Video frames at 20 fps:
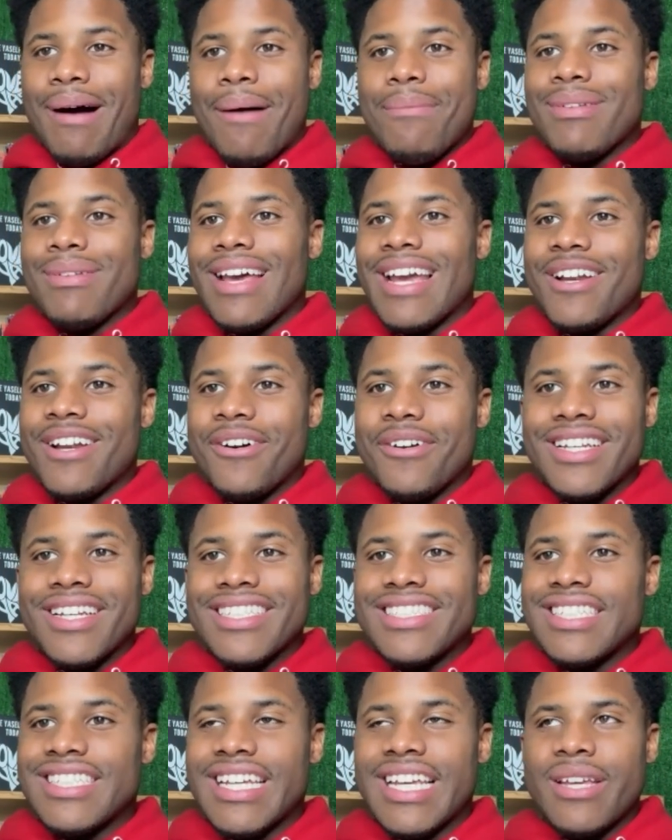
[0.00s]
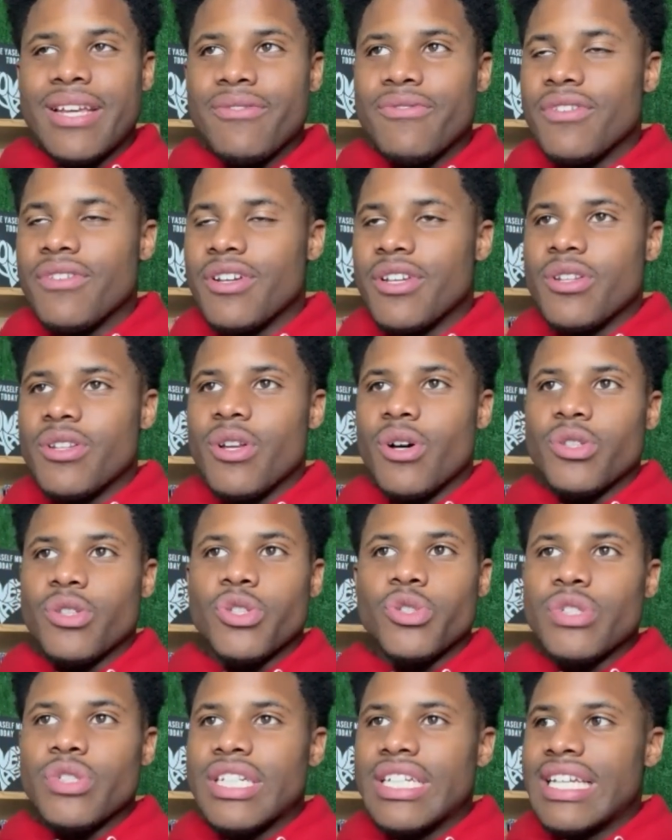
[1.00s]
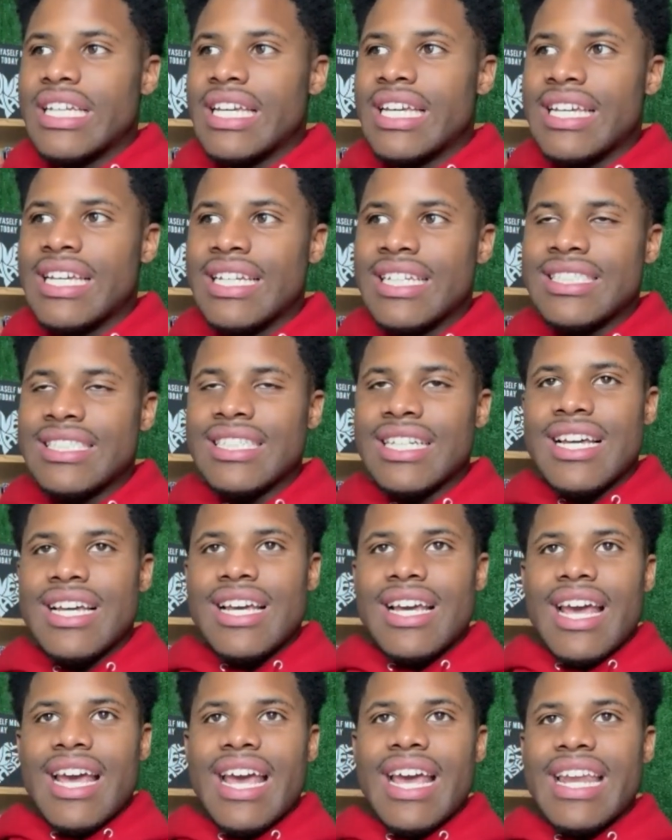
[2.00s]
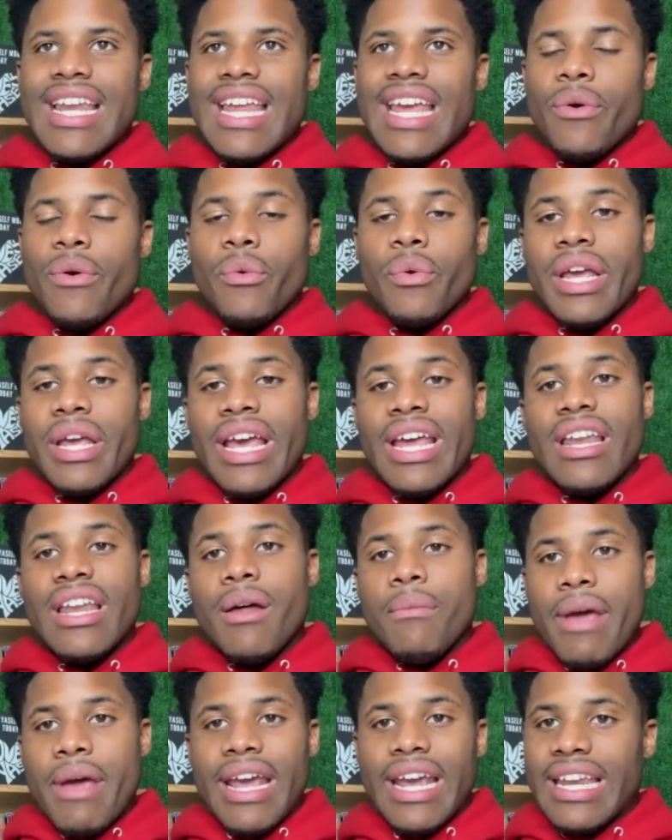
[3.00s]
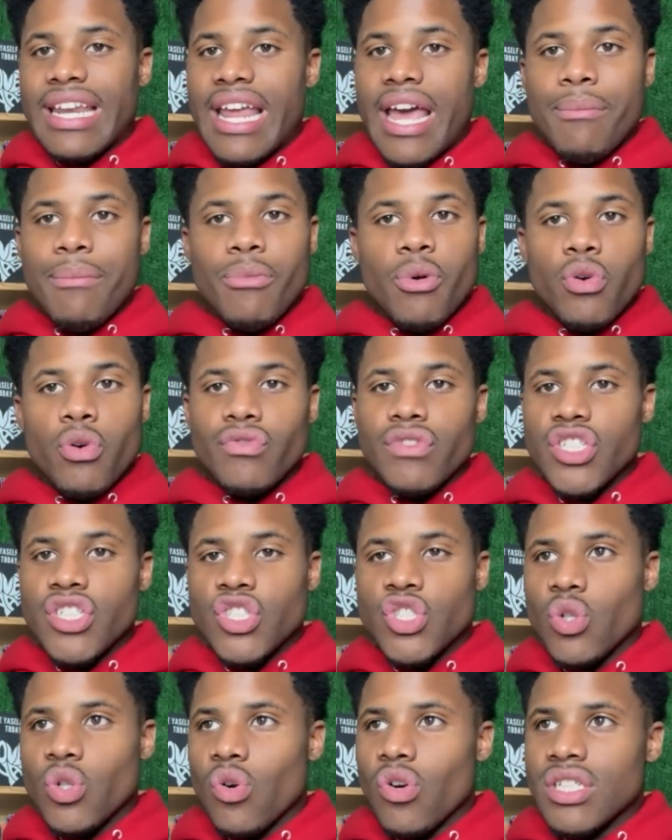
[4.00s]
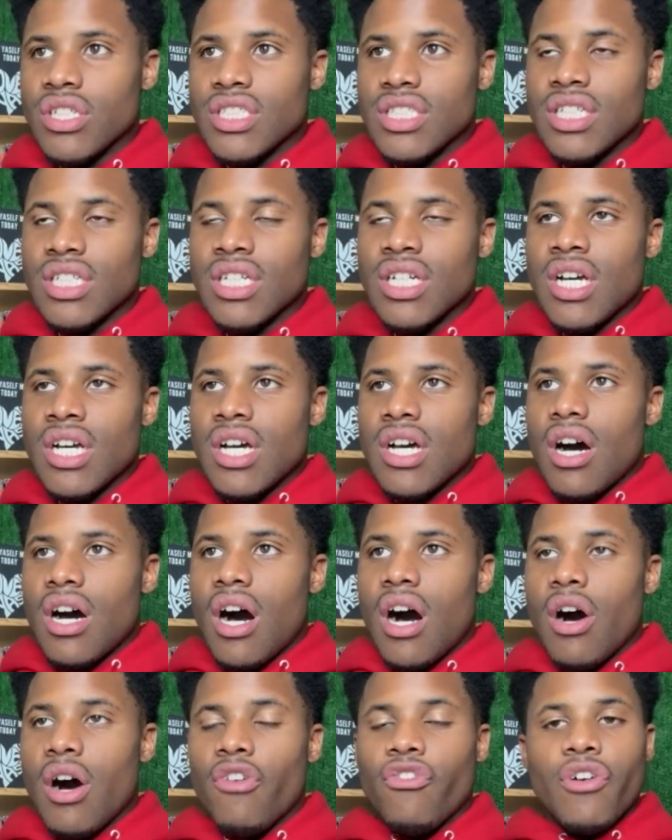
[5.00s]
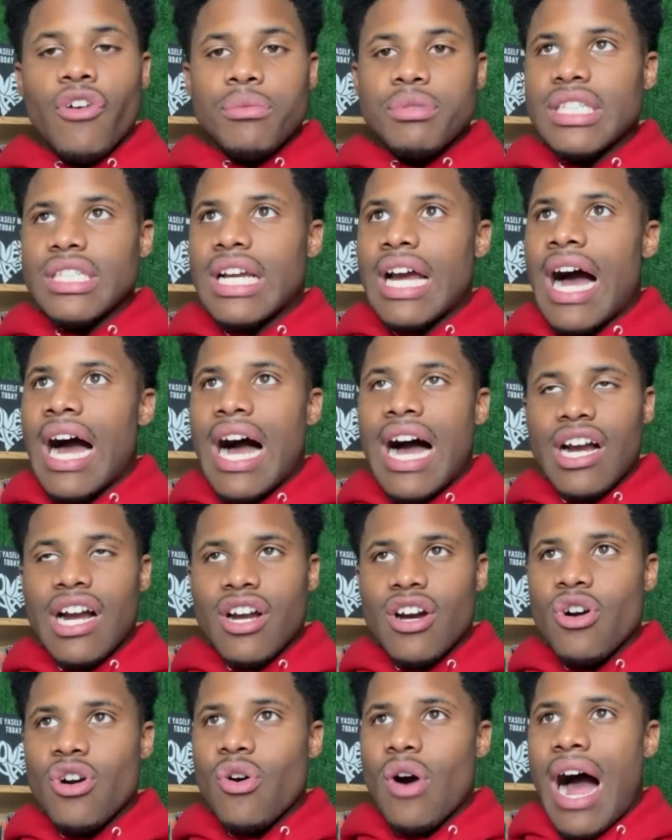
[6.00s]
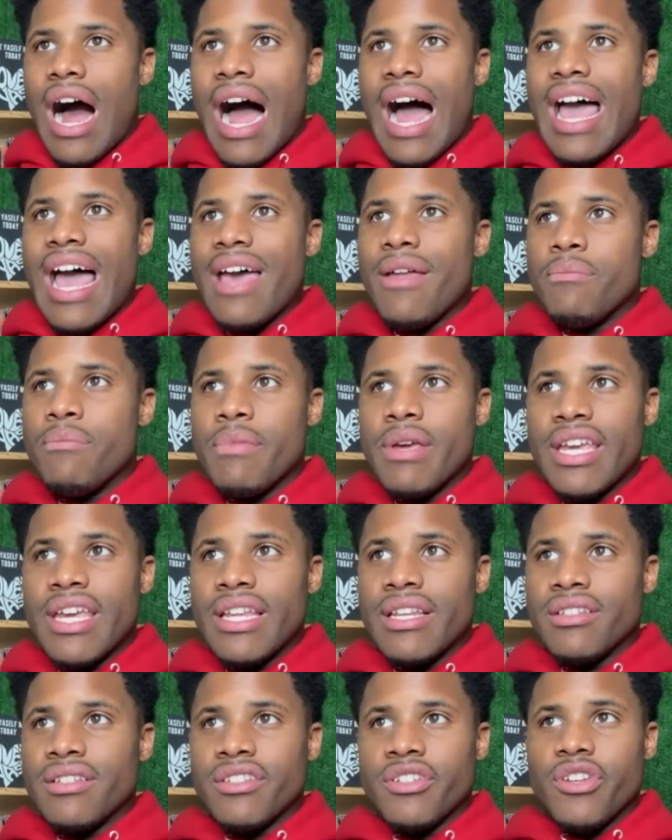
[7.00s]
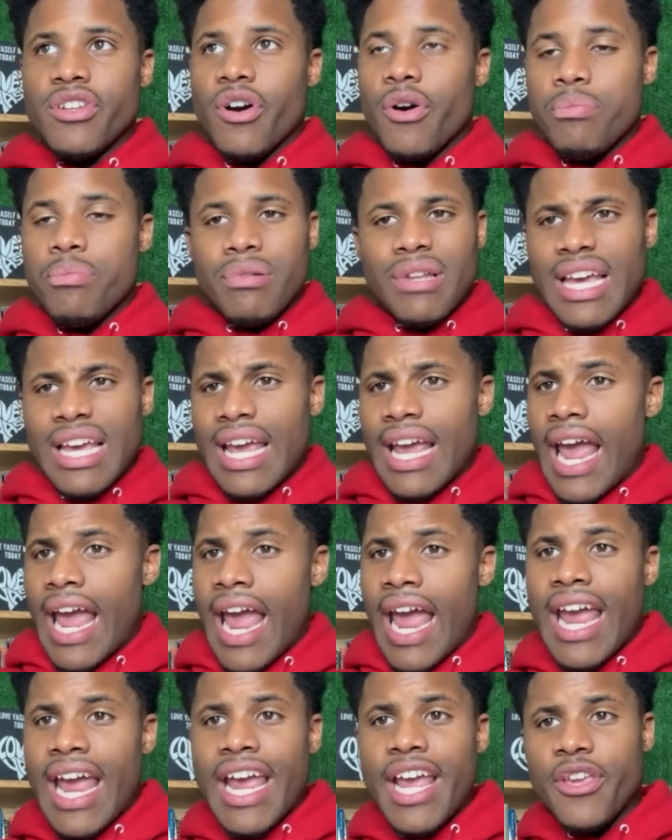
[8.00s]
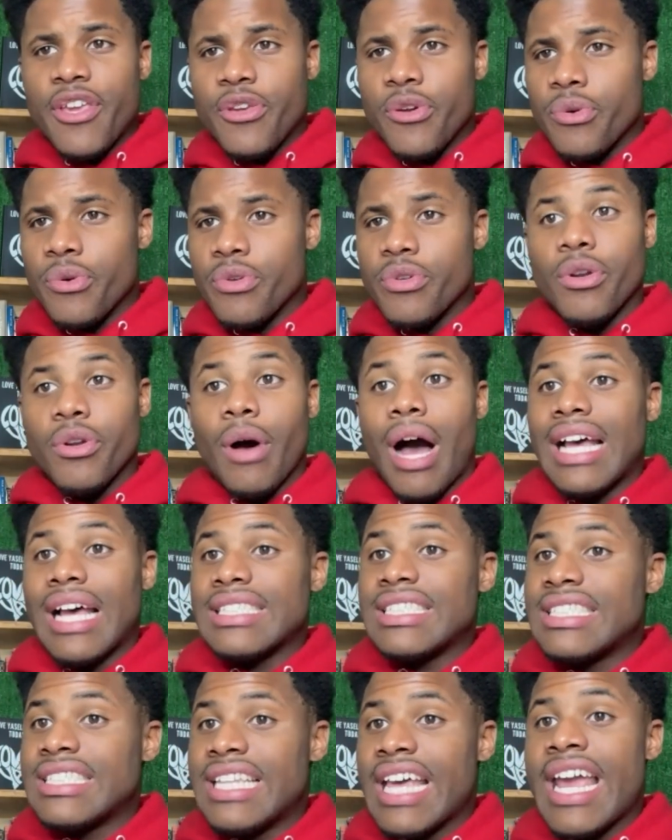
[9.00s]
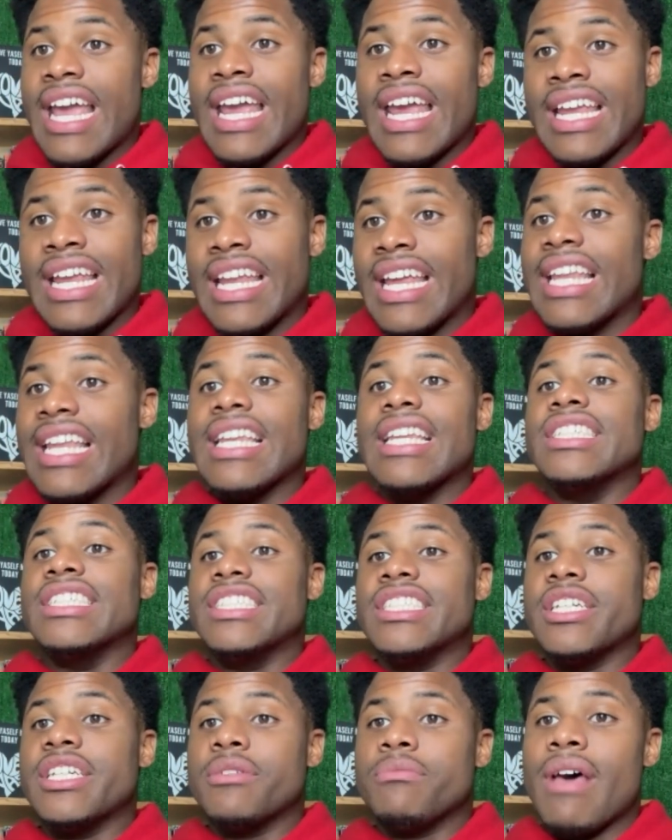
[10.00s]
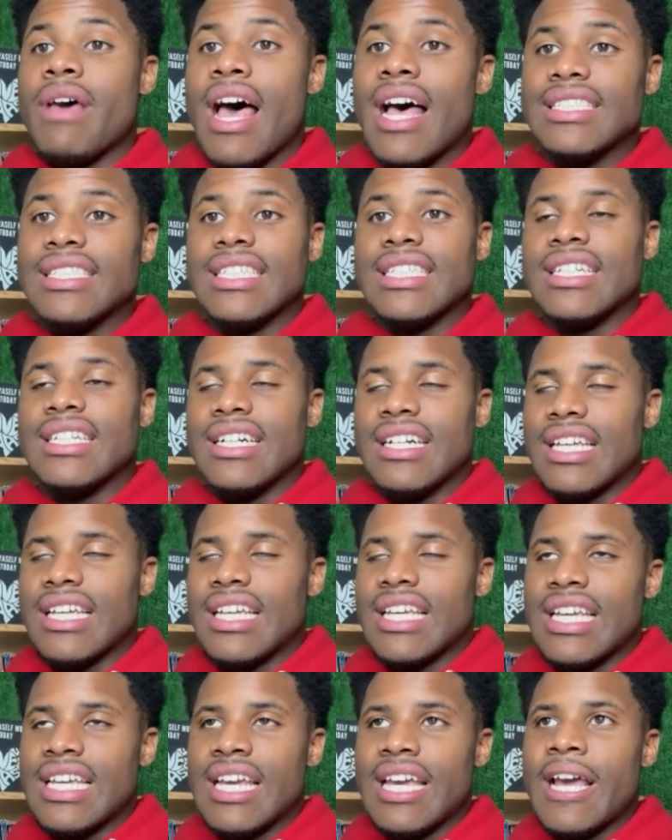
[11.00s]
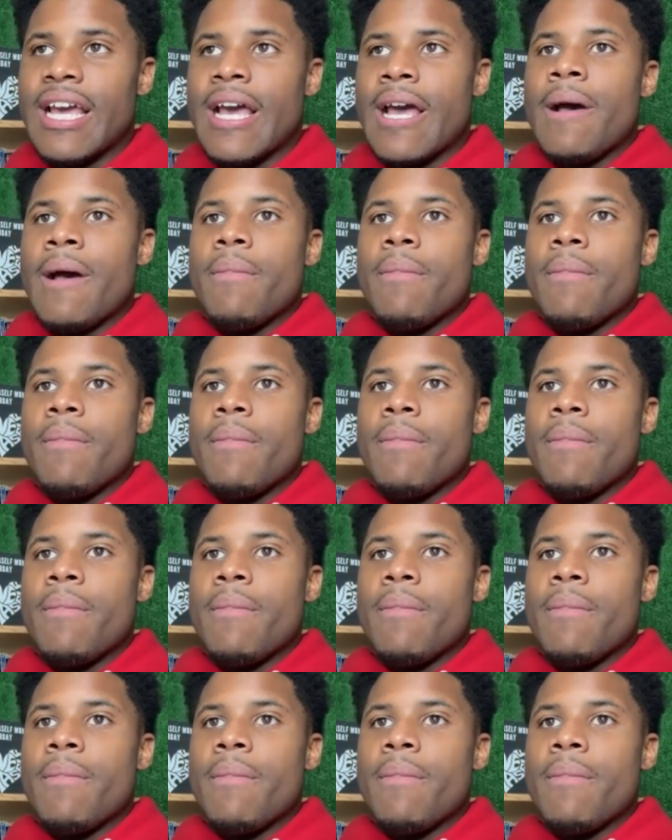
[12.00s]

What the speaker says: I played on his team for, 3 years. And then we ended up making that move to Georgia from Chicago. I had been, playing AAU. I stayed in the gym as a young kid.